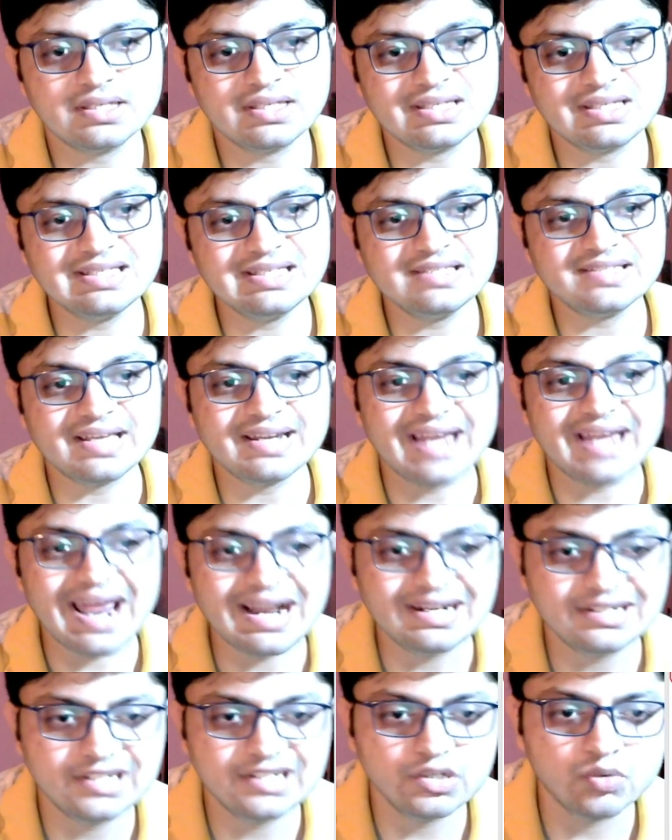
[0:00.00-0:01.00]
is an
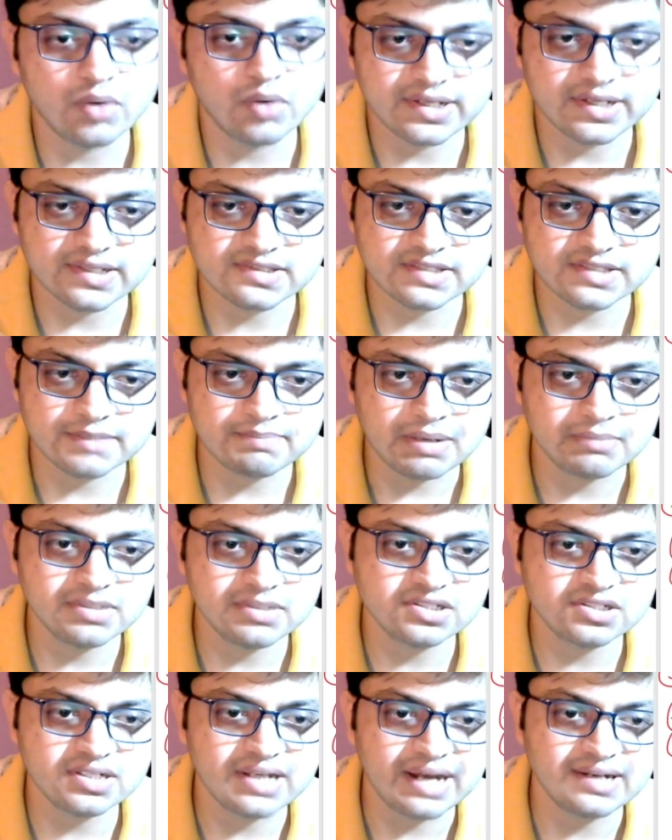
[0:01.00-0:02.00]
anti-war essay,
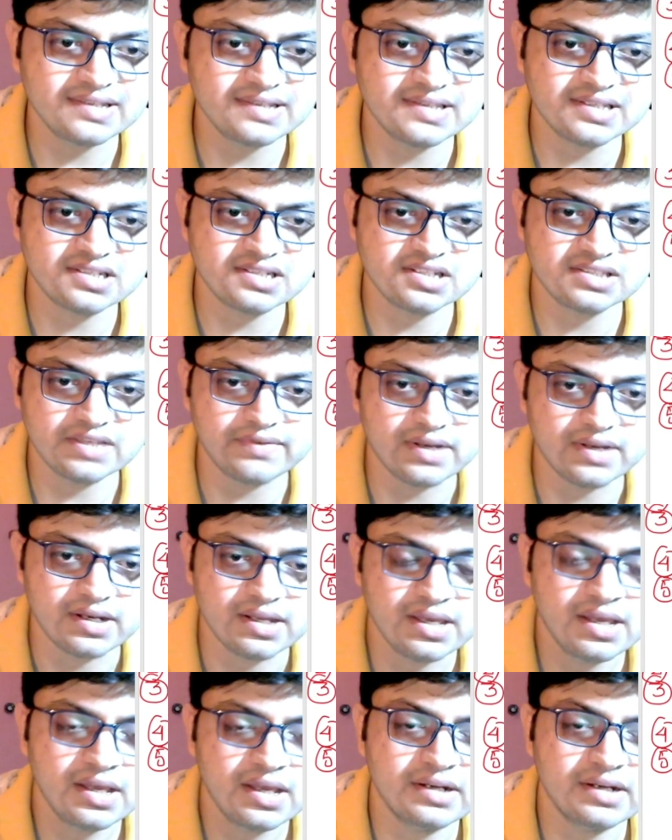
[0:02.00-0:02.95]
published in 1967.